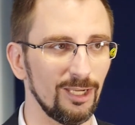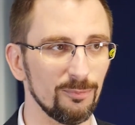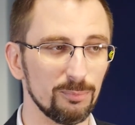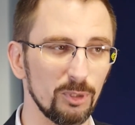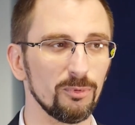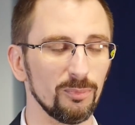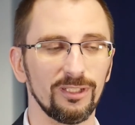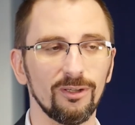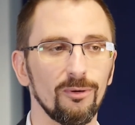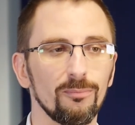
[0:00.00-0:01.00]
I've
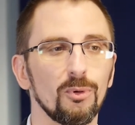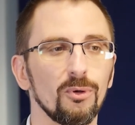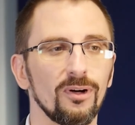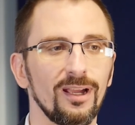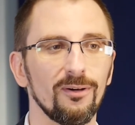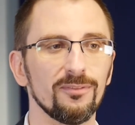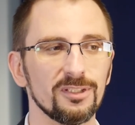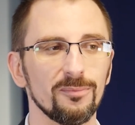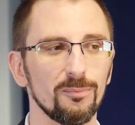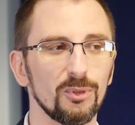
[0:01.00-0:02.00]
probably gotten more out of
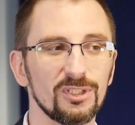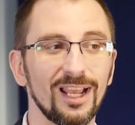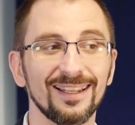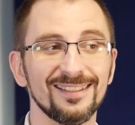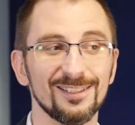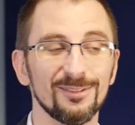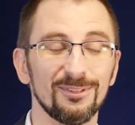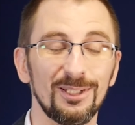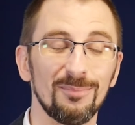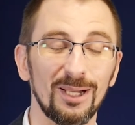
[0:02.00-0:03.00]
some of the more challenging
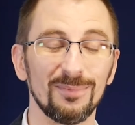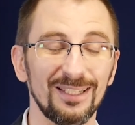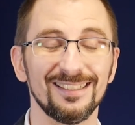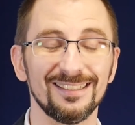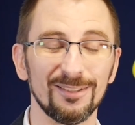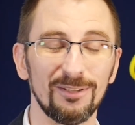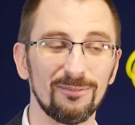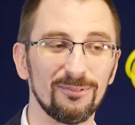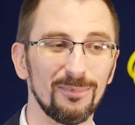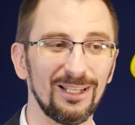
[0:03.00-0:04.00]
feedback pieces I've
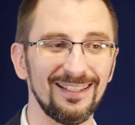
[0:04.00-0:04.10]
had from my